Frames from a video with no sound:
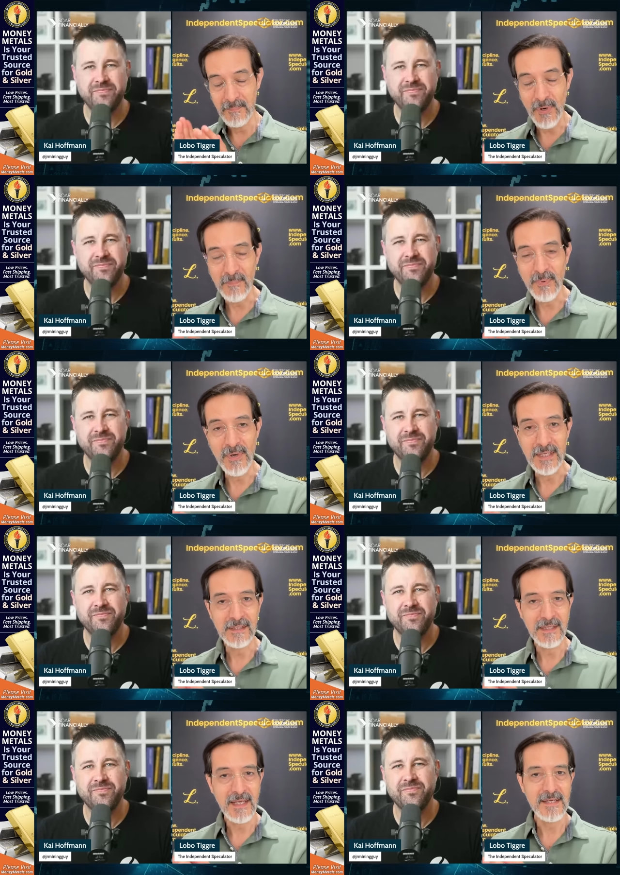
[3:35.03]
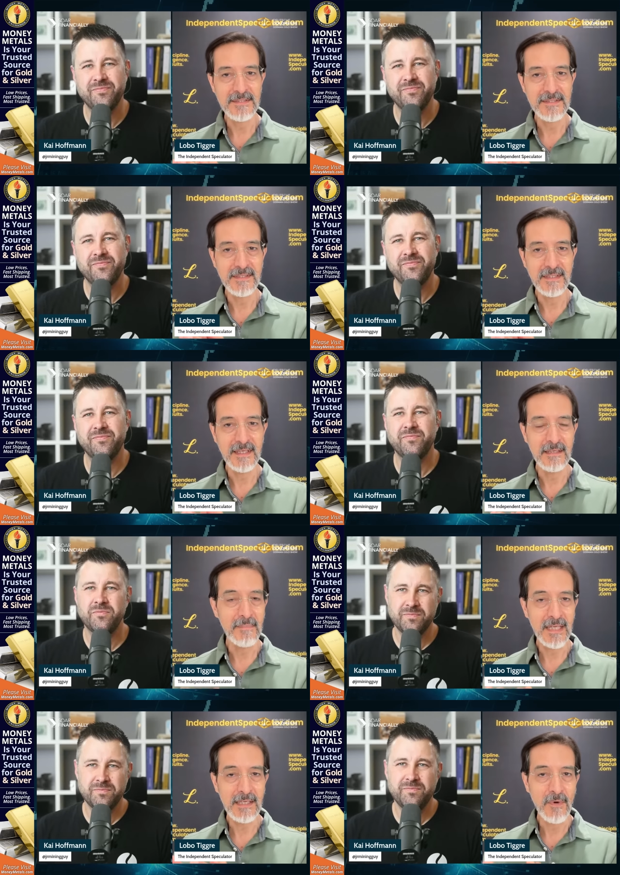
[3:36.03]
Speaker 1: important point is in
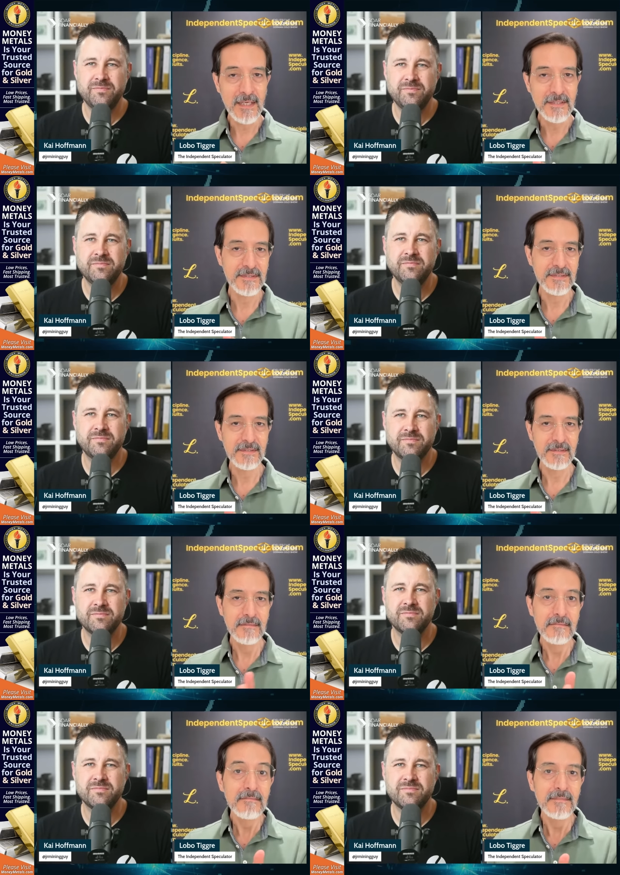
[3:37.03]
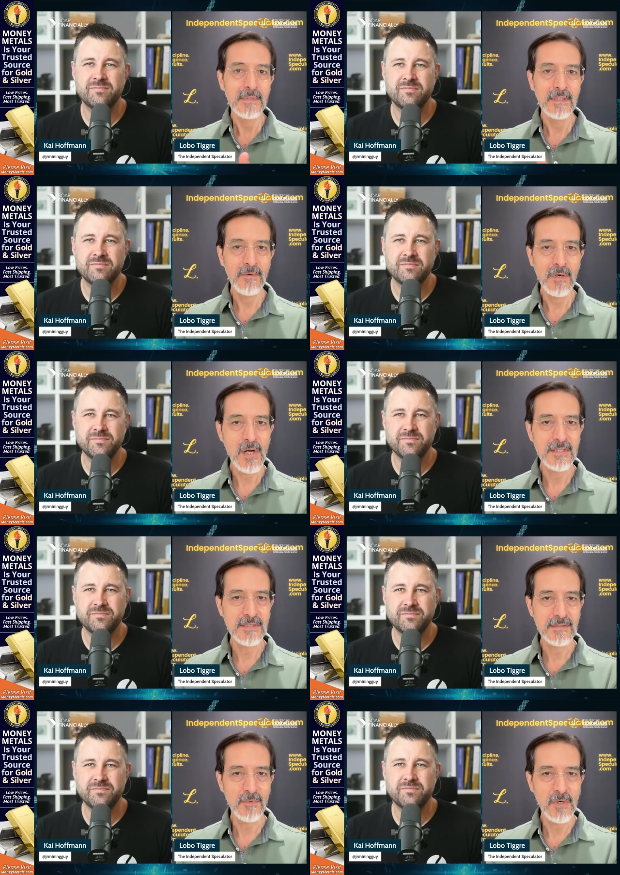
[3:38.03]
many ways we're on
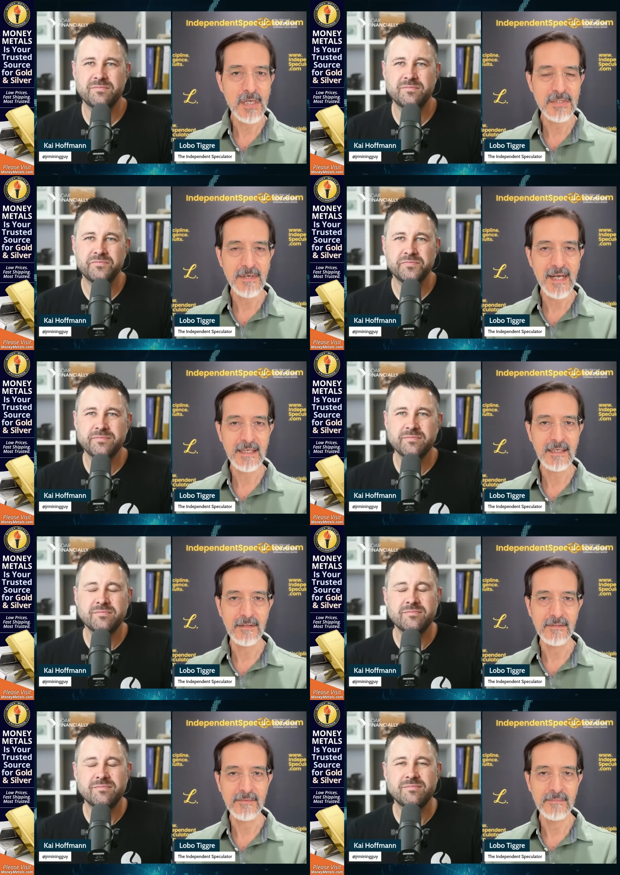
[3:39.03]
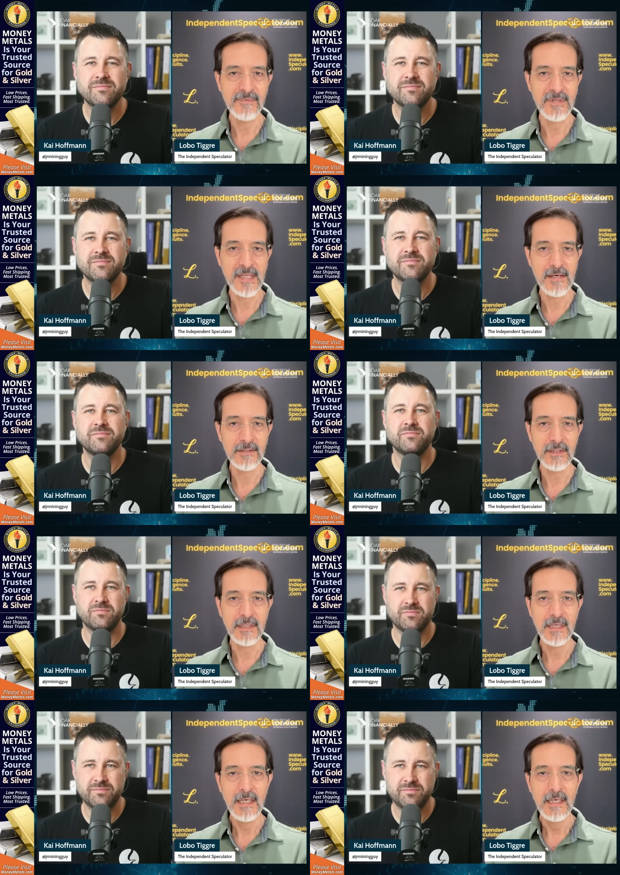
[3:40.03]
we're on track here for the outlook.
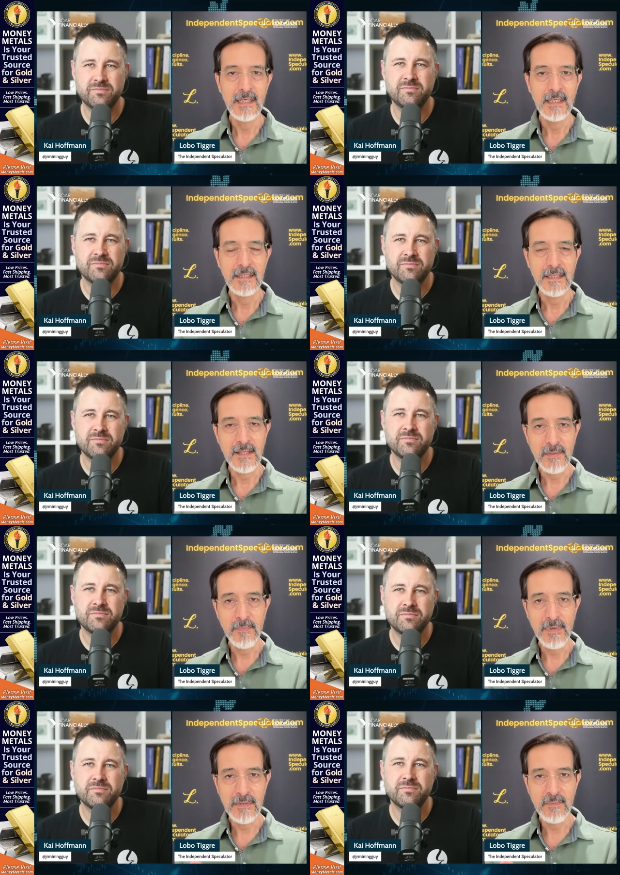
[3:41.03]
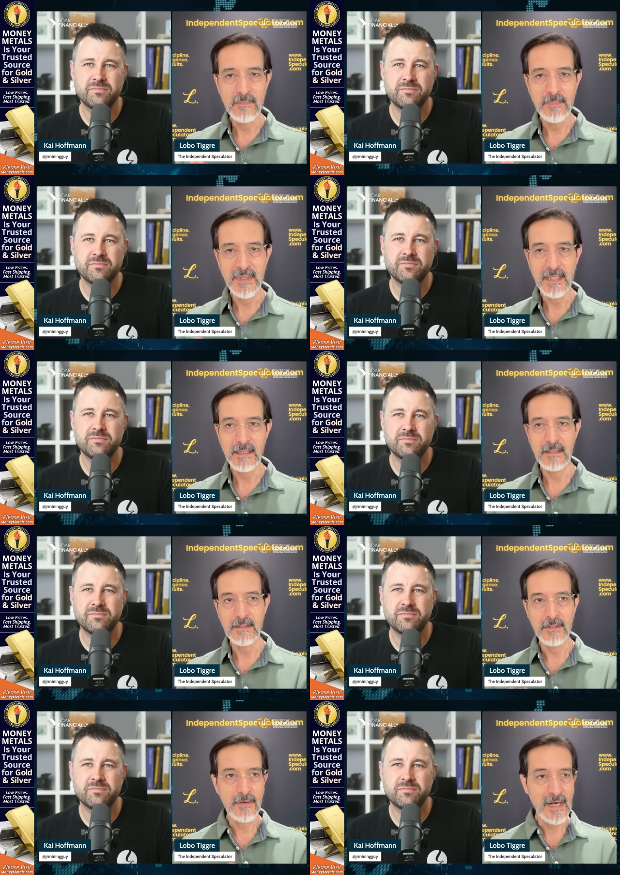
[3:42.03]
The other point would be
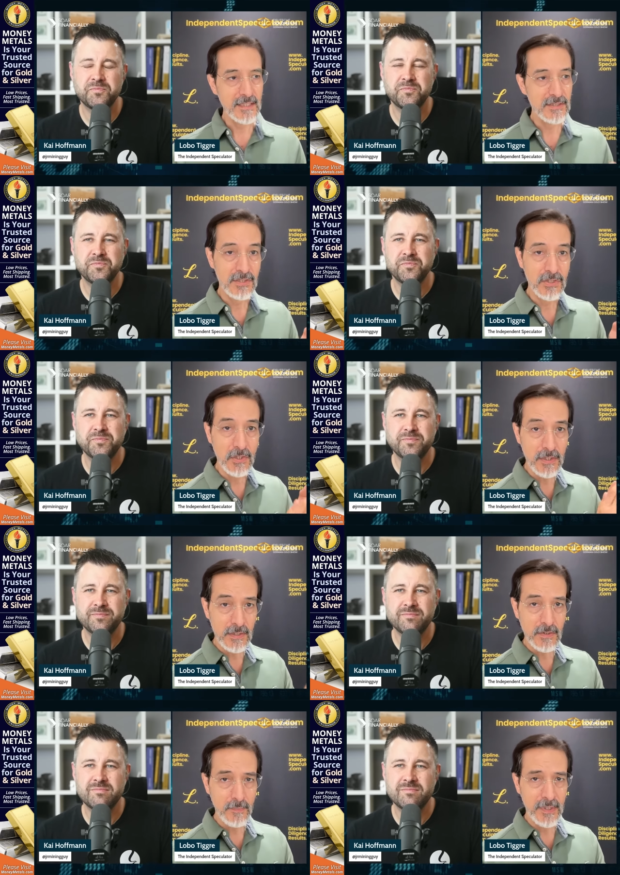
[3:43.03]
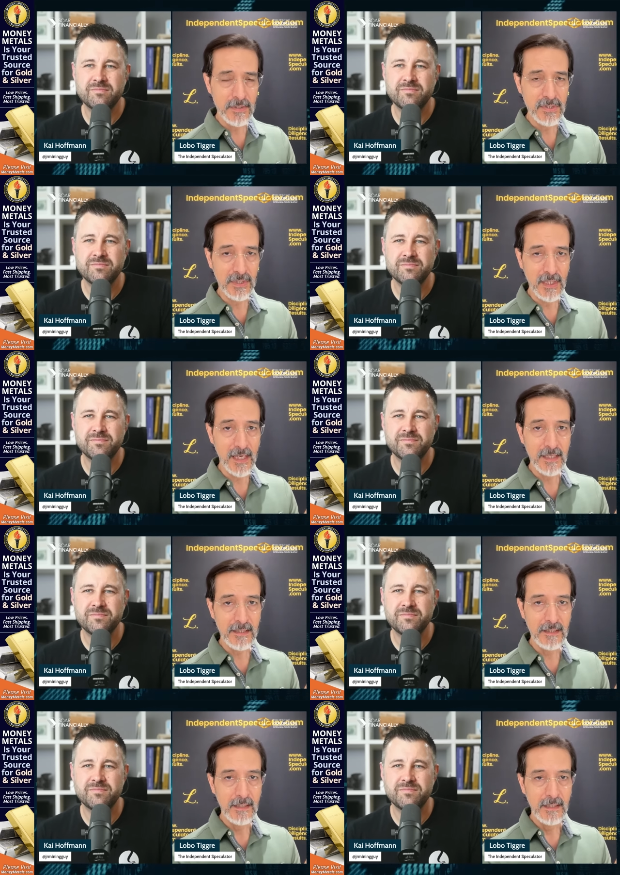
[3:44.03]
the cracks started to appear in July.
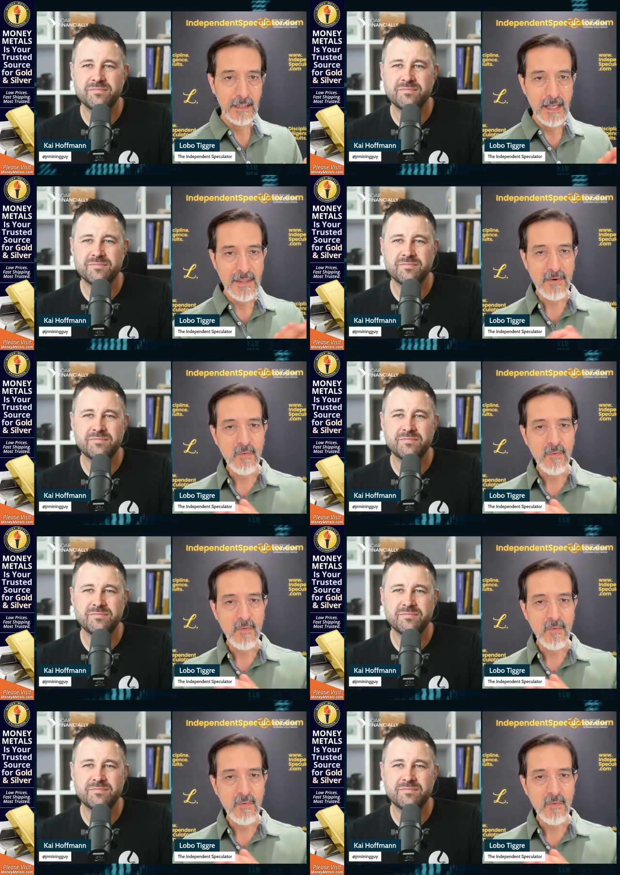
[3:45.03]
They're